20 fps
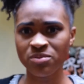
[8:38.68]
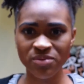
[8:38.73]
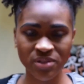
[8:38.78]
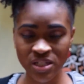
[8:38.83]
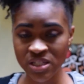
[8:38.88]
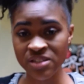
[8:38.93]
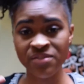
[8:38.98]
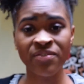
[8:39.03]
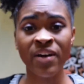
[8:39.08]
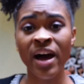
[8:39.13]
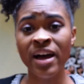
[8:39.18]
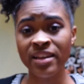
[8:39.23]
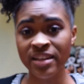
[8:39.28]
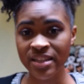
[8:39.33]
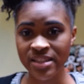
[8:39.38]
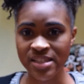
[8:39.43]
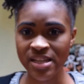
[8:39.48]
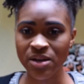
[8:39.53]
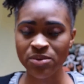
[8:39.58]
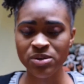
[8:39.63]
just
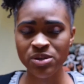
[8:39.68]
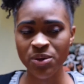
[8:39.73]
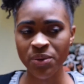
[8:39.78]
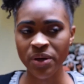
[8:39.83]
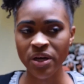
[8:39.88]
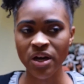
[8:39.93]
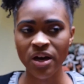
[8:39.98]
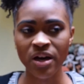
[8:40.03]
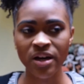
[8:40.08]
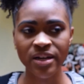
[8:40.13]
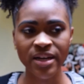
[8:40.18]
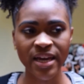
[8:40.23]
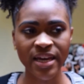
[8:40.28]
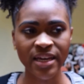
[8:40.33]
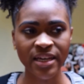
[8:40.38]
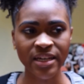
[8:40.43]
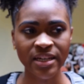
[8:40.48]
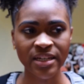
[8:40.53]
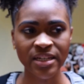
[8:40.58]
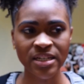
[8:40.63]
violence that was going on,
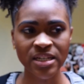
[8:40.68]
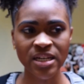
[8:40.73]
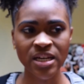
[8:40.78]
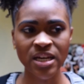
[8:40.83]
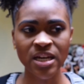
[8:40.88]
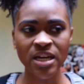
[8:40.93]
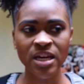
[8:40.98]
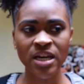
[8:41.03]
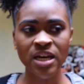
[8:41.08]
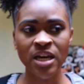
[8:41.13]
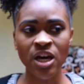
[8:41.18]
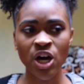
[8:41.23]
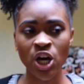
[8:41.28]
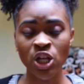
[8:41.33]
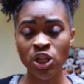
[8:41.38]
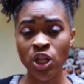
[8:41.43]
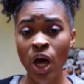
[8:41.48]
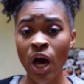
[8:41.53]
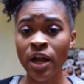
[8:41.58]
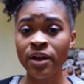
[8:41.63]
and a
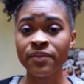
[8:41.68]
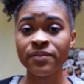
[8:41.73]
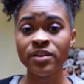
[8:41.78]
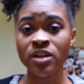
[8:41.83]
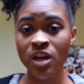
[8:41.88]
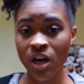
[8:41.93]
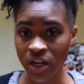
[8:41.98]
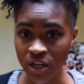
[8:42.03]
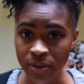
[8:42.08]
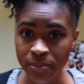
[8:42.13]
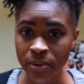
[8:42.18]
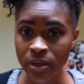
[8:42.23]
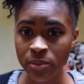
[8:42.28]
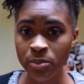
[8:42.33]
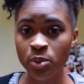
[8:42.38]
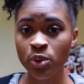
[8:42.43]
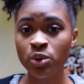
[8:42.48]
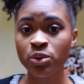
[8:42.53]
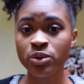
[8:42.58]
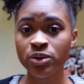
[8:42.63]
lot of young
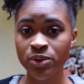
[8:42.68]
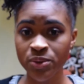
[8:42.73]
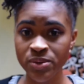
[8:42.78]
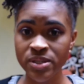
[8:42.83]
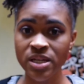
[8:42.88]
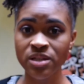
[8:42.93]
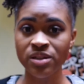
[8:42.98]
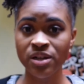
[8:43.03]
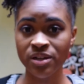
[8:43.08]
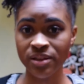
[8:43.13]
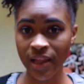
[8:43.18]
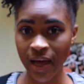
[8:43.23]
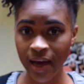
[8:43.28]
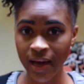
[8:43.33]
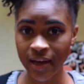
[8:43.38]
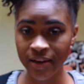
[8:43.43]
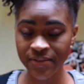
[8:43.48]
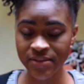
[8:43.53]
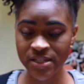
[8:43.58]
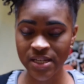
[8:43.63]
people losing their
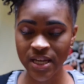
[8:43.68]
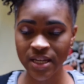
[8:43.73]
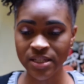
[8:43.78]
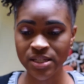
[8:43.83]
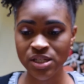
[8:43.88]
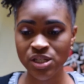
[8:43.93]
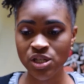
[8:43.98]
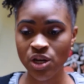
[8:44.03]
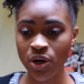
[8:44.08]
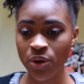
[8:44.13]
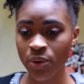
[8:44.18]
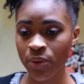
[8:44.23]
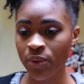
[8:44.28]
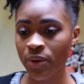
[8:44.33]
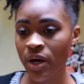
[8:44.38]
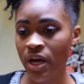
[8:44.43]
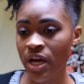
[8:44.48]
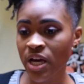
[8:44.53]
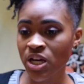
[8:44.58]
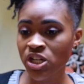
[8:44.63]
lives. And so
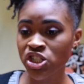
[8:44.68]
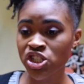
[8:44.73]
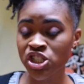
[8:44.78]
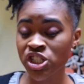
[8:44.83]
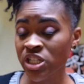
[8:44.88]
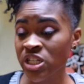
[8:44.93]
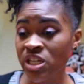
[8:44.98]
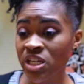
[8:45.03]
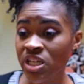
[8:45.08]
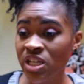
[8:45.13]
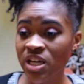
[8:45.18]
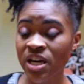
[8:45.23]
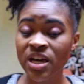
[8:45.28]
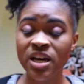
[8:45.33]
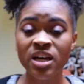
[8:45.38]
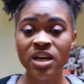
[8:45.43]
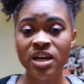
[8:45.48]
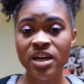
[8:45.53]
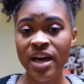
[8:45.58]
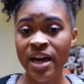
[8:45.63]
she
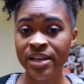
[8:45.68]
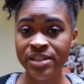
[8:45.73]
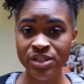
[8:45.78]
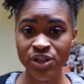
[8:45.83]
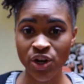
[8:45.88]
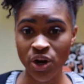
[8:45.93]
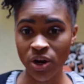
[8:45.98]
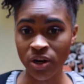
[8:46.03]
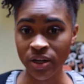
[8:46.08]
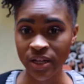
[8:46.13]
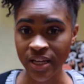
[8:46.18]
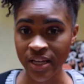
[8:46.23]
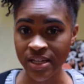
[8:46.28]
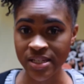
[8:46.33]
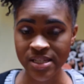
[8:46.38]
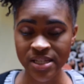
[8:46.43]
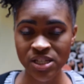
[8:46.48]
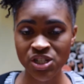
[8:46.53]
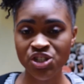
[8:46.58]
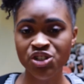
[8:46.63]
as an
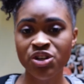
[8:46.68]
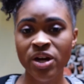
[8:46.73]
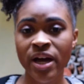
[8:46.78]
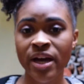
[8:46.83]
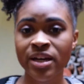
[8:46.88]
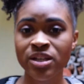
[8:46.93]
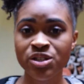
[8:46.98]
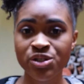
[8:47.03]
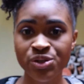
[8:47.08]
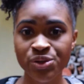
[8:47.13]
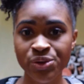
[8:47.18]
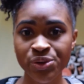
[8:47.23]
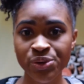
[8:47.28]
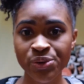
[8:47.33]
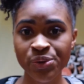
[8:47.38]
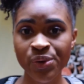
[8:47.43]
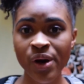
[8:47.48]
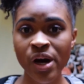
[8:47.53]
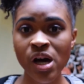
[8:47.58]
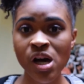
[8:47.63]
artist is trying
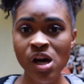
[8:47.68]
to,